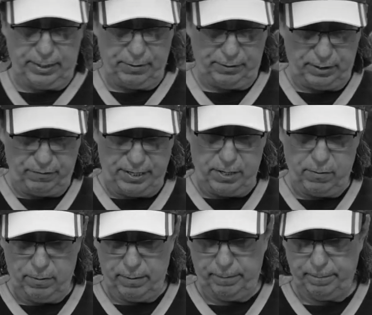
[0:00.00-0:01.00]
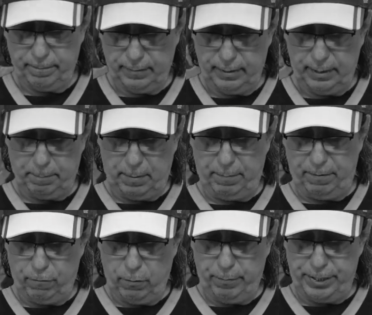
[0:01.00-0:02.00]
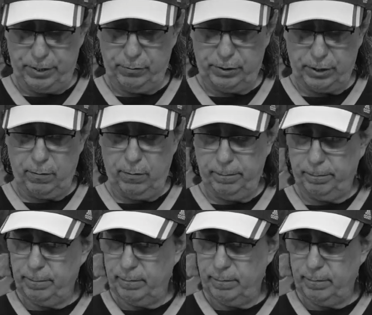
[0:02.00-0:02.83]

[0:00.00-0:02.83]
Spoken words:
out this video, but before we do so,